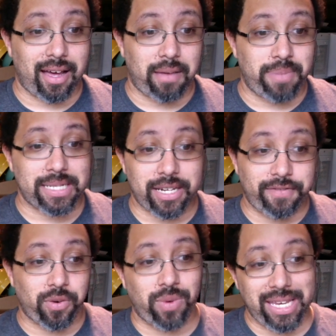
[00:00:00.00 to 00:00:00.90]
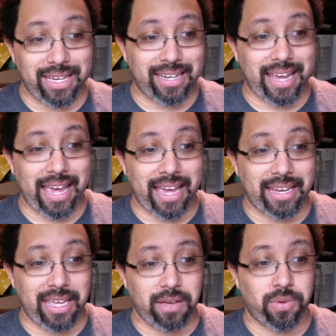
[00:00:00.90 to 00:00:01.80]
busted for weed and
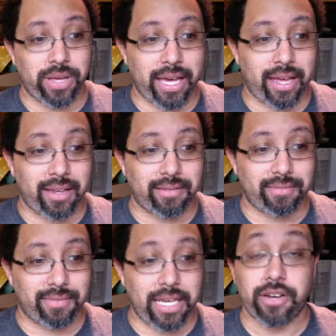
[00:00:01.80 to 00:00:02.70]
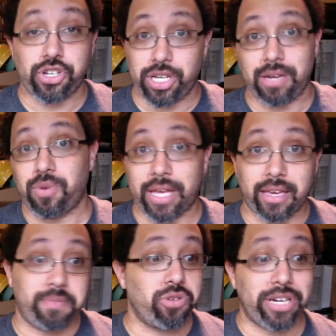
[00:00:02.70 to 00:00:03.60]
he or she will get
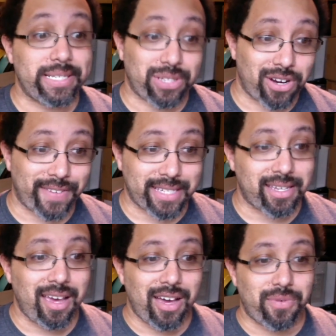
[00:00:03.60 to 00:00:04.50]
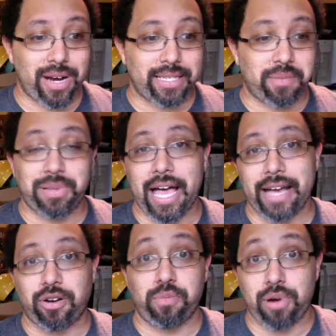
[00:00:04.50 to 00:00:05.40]
community service, whereas a
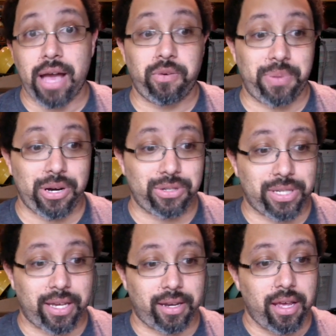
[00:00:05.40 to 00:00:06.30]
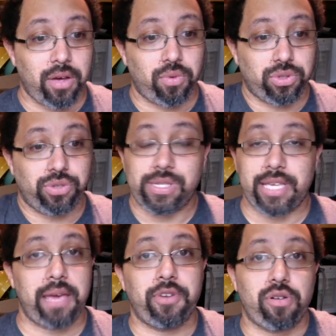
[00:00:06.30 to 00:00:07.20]
black or brown person will do the
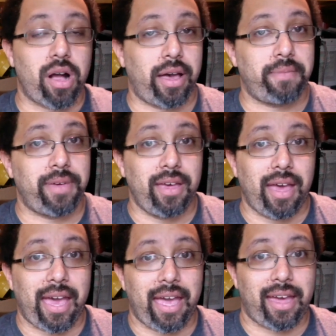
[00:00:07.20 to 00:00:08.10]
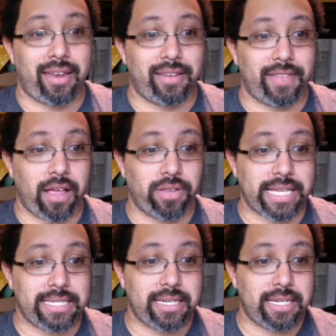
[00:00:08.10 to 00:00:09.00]
same crime and they'll
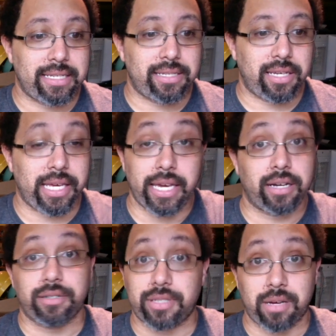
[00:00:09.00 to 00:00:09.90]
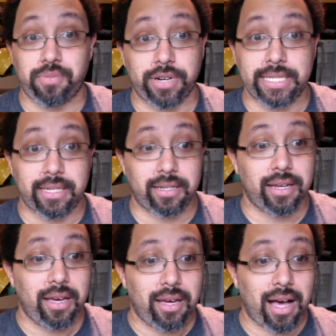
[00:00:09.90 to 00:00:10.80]
get sentenced to years in prison.
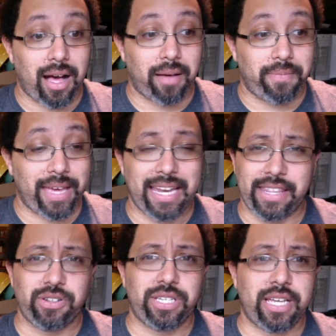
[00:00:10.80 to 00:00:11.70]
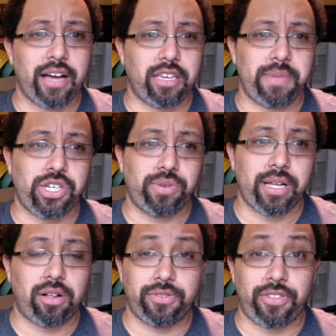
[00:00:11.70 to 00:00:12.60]
And there's a documentary called The